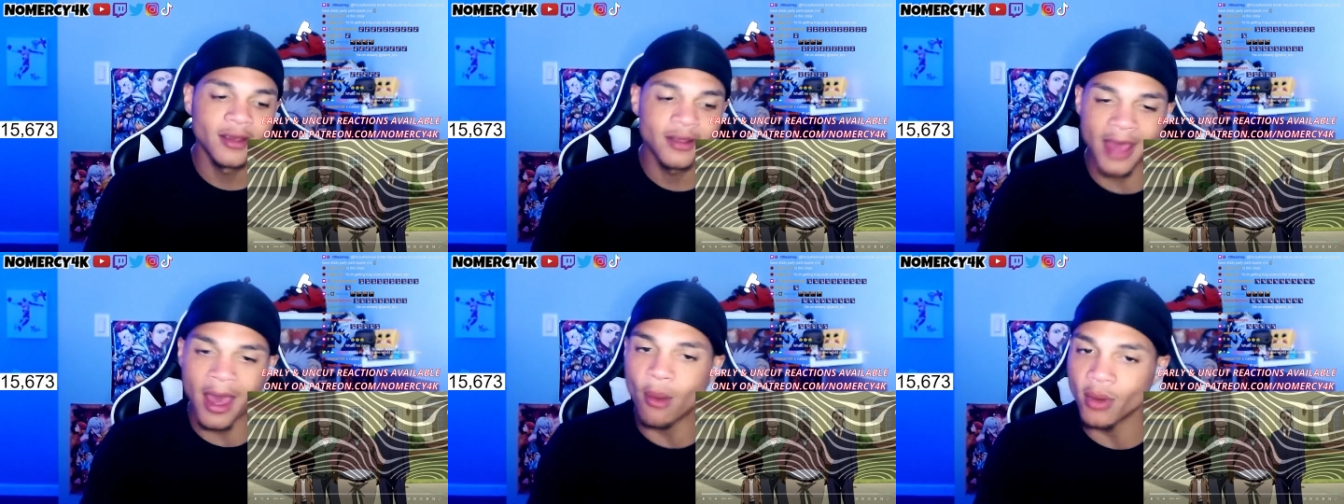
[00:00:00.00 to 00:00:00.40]

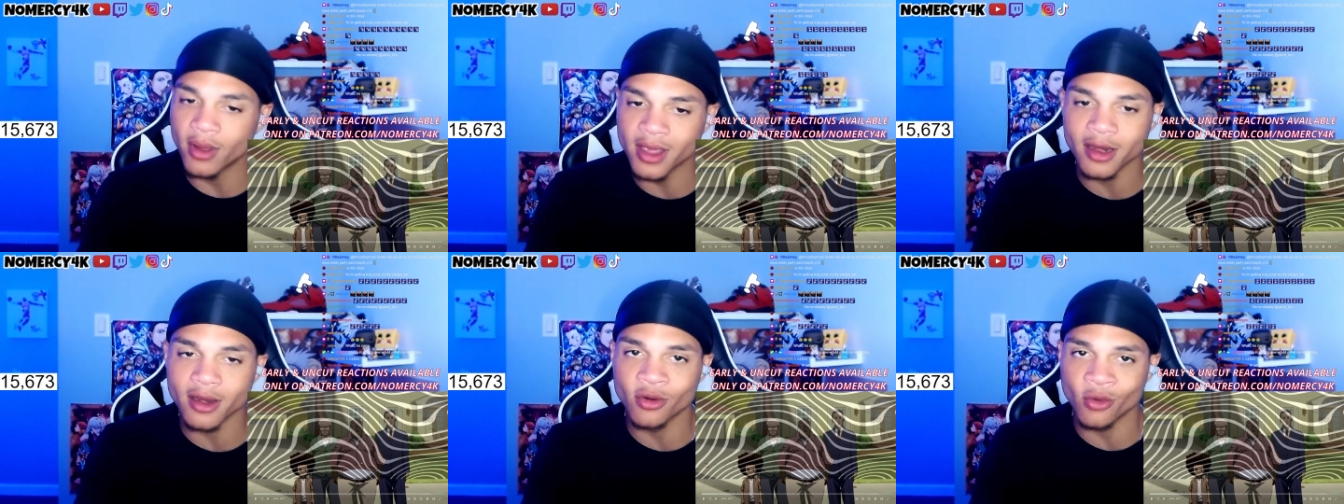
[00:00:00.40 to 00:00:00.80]
That would
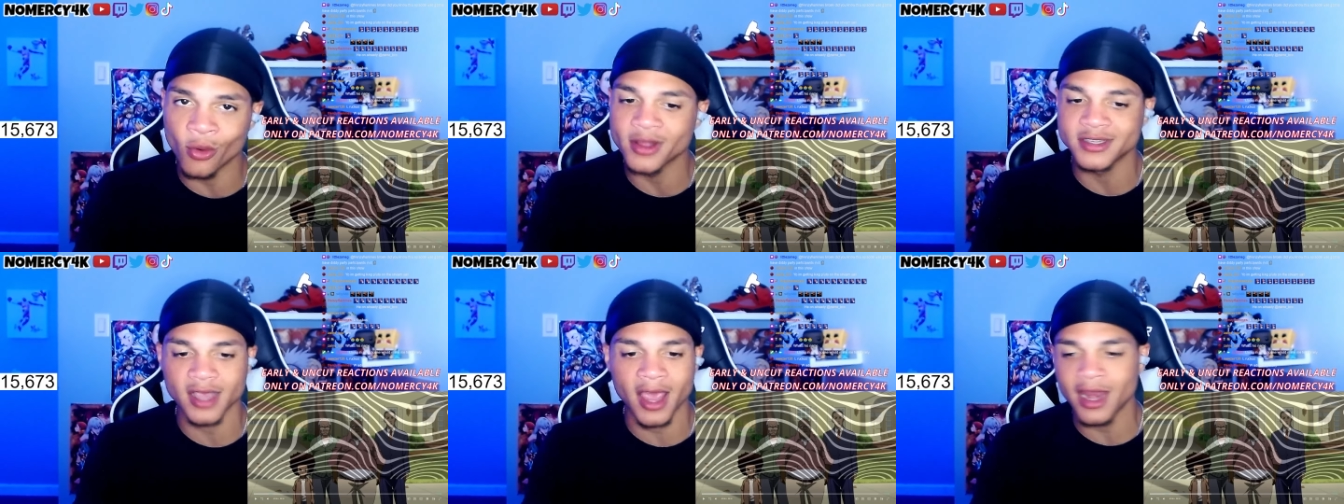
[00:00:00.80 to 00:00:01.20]
get
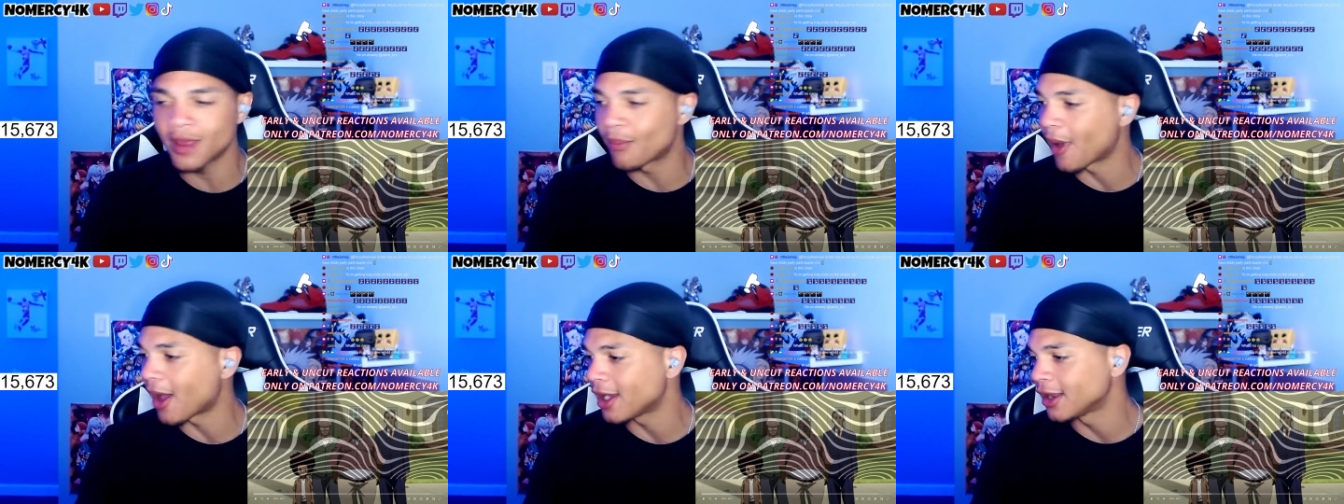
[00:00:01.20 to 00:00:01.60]
annoying to
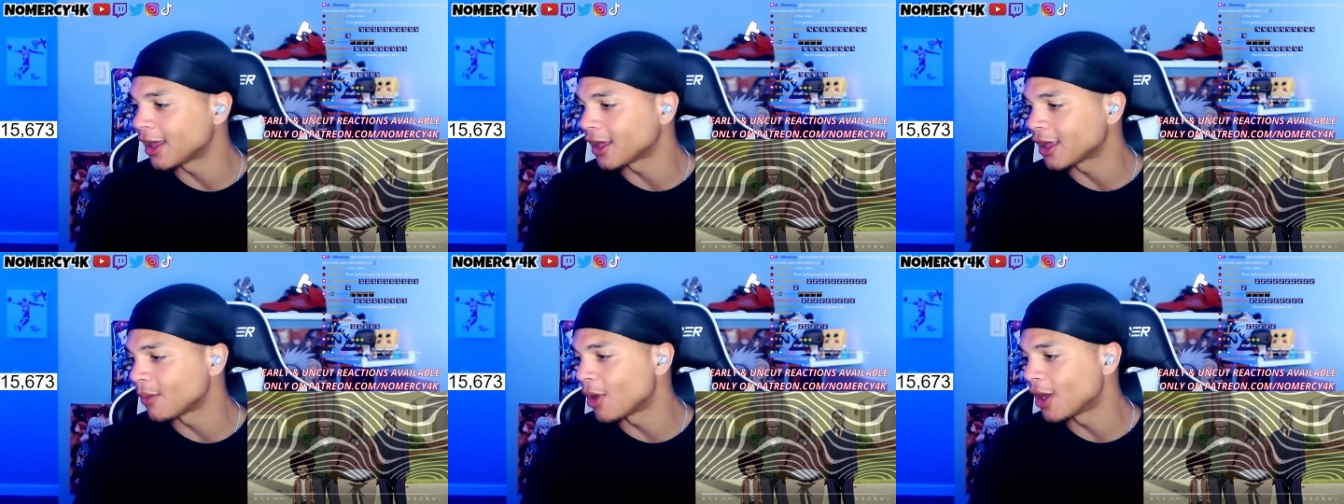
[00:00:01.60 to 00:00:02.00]
anybody.
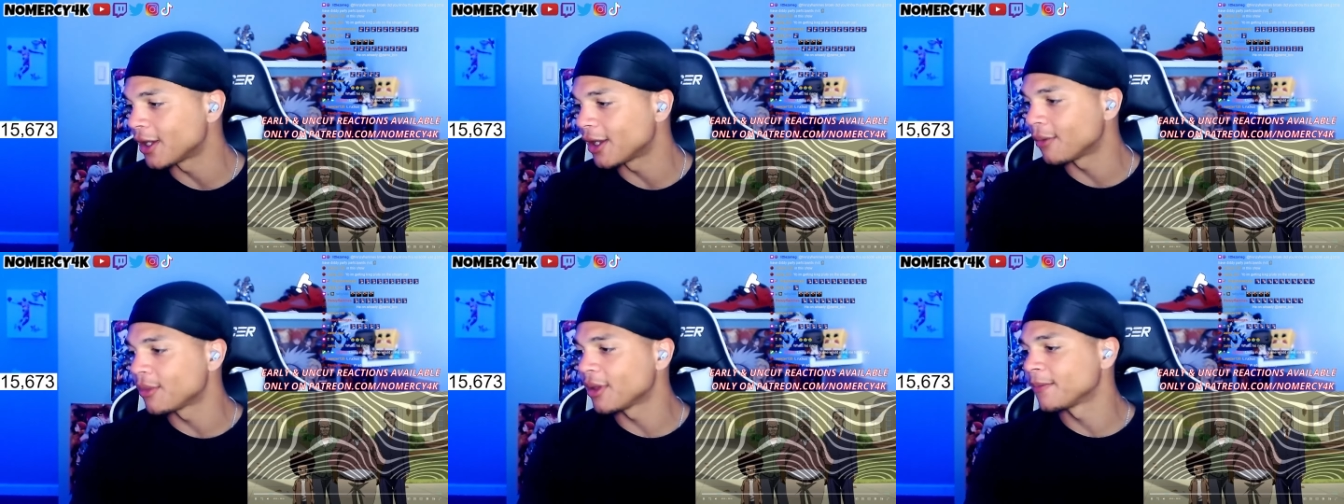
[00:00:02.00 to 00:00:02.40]
Like, come on,
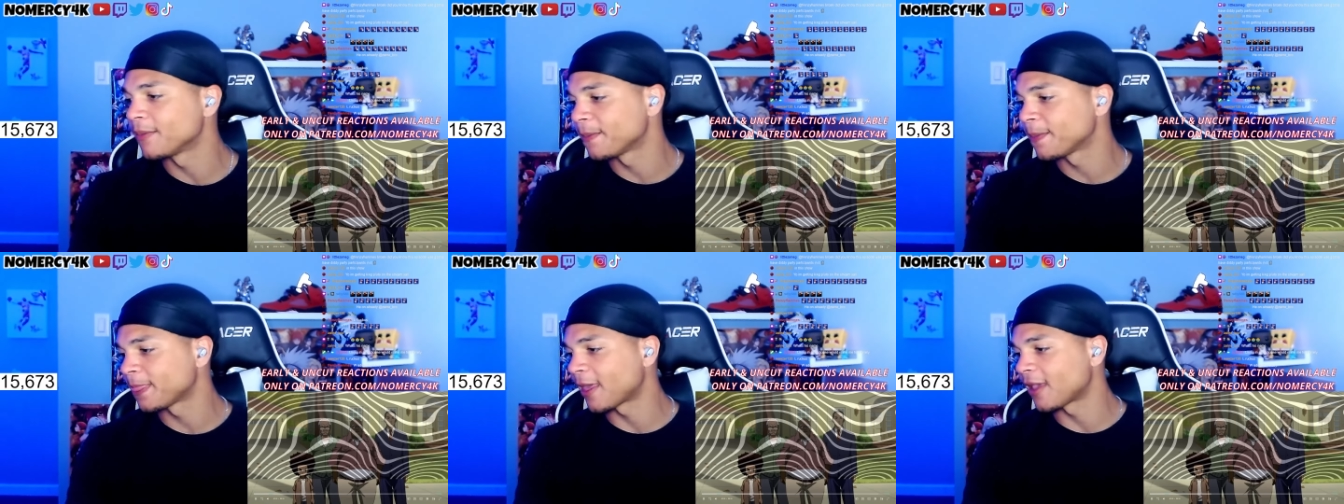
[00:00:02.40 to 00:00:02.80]
man.
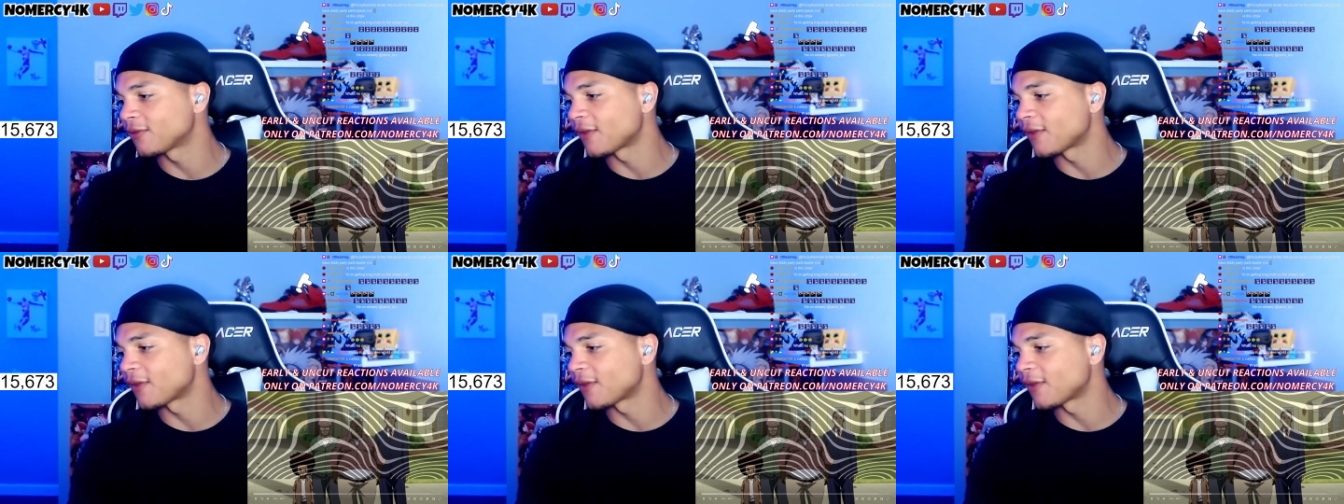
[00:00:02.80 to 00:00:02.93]
That's